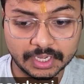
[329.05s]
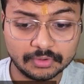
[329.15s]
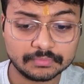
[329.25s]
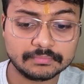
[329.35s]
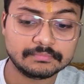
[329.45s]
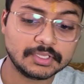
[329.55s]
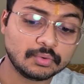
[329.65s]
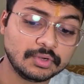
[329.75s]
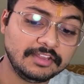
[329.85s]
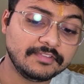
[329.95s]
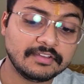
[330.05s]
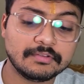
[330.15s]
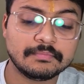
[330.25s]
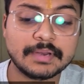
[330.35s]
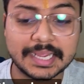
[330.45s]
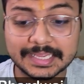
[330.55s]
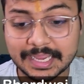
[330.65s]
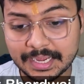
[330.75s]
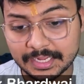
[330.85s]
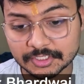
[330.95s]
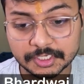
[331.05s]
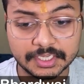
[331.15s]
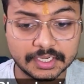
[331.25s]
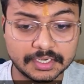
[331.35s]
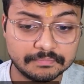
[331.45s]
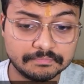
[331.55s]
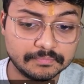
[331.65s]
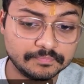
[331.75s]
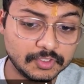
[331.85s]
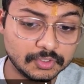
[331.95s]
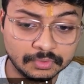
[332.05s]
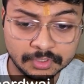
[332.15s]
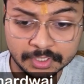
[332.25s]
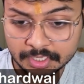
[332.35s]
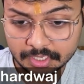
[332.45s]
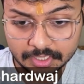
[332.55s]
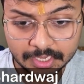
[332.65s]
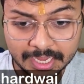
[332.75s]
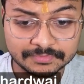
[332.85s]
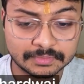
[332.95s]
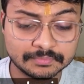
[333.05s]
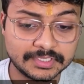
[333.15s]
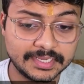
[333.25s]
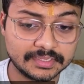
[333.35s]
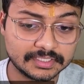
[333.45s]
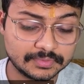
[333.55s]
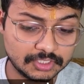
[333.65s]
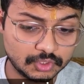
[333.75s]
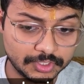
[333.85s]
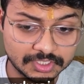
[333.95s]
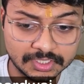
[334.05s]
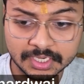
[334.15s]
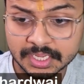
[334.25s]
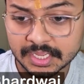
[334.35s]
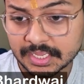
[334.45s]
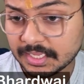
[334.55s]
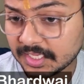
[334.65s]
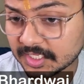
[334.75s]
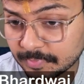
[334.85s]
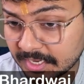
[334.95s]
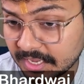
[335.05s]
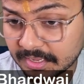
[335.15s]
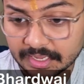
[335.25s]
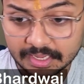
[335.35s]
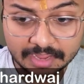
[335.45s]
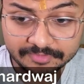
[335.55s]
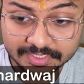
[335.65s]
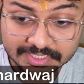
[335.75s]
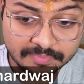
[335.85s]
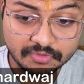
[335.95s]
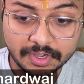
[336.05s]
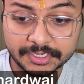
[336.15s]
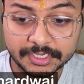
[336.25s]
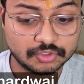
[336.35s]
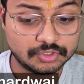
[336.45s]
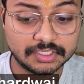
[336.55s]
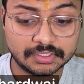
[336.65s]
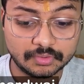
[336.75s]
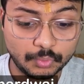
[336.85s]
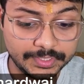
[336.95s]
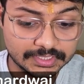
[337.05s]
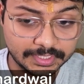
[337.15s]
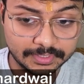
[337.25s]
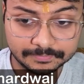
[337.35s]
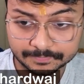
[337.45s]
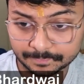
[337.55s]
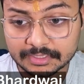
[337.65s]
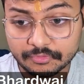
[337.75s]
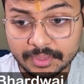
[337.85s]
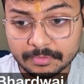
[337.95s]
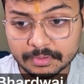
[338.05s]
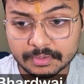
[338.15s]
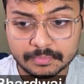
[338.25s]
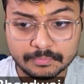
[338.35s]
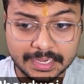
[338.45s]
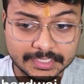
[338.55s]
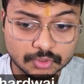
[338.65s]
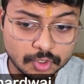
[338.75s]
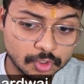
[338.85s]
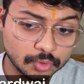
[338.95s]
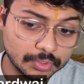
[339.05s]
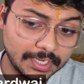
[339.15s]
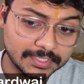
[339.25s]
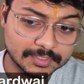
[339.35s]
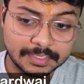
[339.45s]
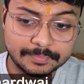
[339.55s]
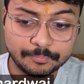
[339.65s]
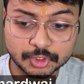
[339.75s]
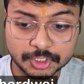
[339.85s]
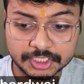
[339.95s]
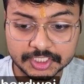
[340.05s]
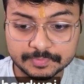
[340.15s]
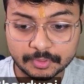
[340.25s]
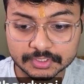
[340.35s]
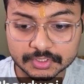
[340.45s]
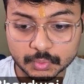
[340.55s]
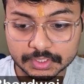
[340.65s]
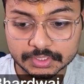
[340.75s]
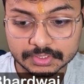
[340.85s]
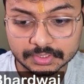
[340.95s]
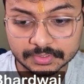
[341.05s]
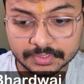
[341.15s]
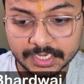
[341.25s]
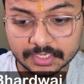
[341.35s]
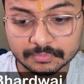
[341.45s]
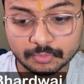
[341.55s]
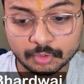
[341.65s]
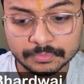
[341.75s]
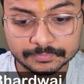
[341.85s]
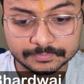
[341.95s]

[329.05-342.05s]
Now the only way black can actually have some say in this situation is by having some advantage on the queen side. The way black is going to do that is by pushing these pawns towards the end of the board.